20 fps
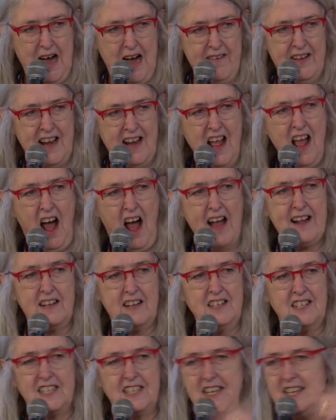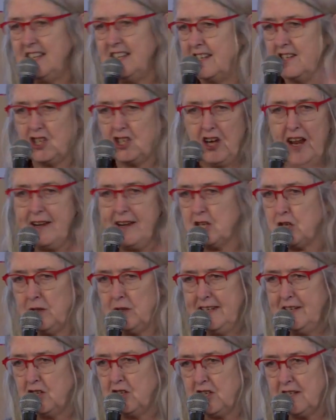I mean, I can see the
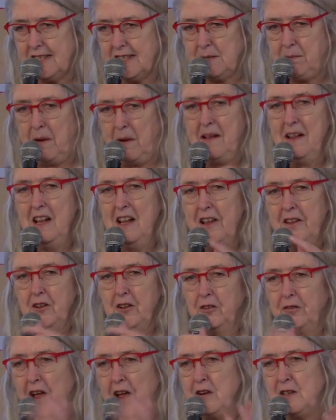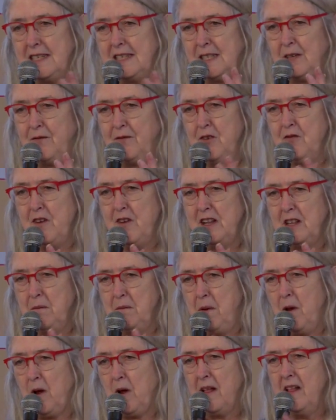intellectual interest, but you'll notice if you read the
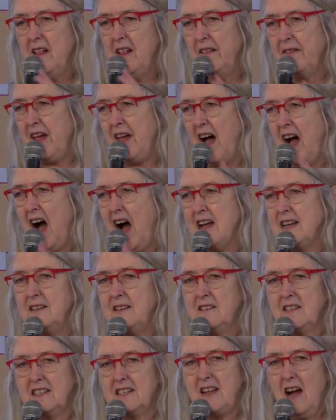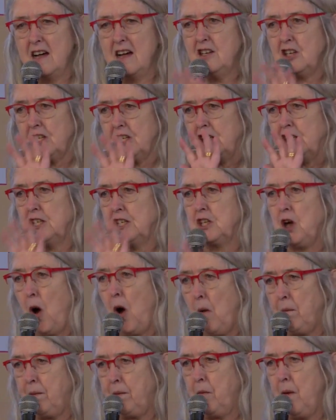book that I decide to
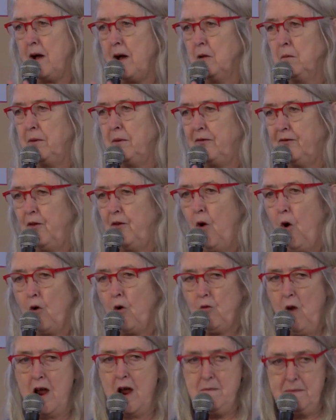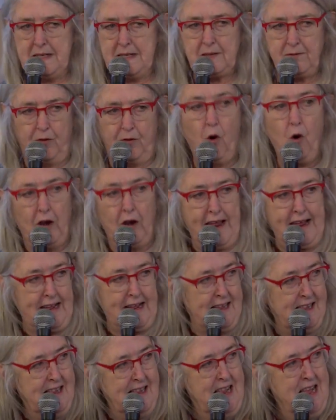stop well before Rome is
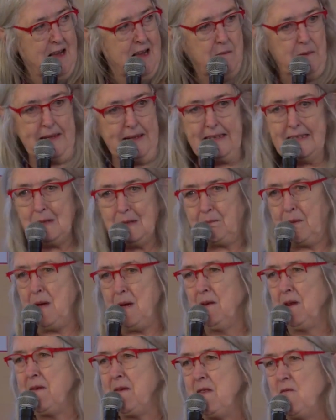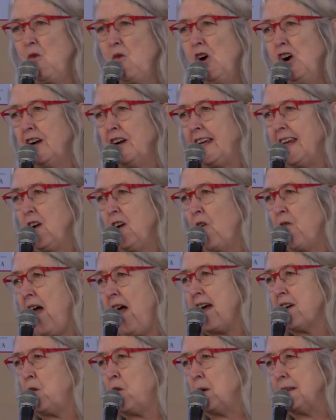falling, because people have been working on
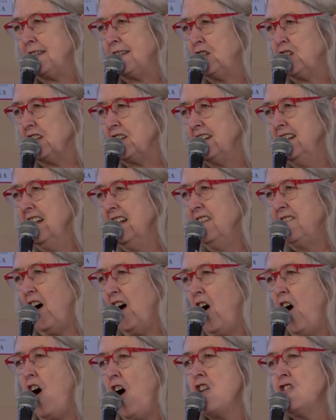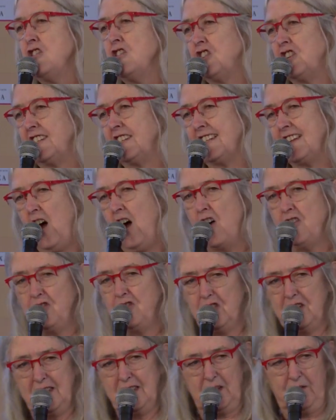that question for hundreds and
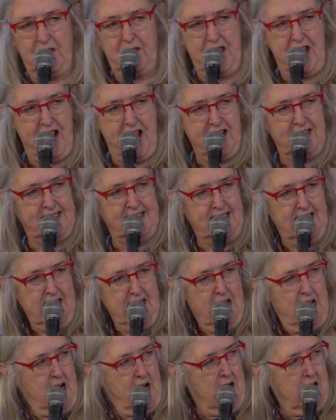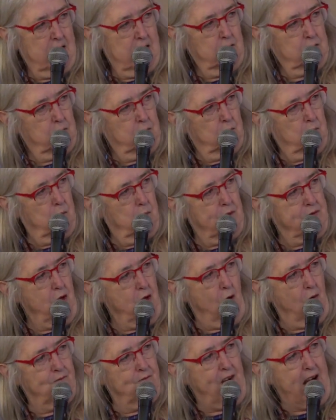hundreds of years uh, with
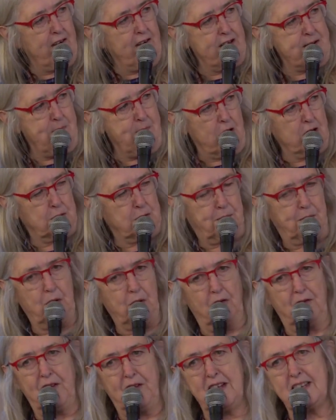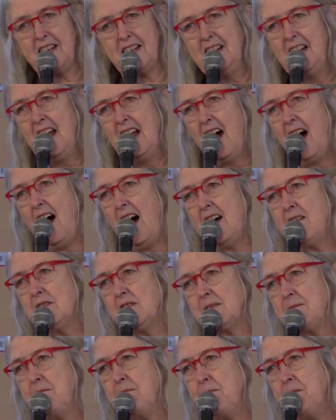not very much profit. I
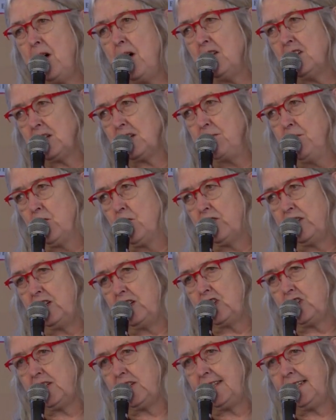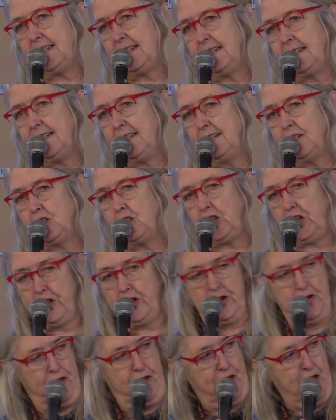was much more interested in
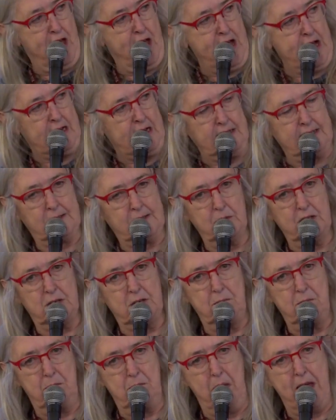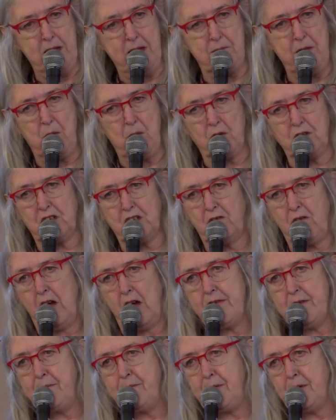two things which made me want to
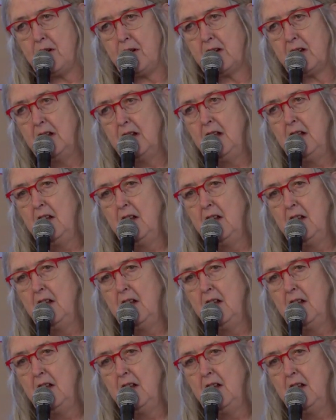write the book.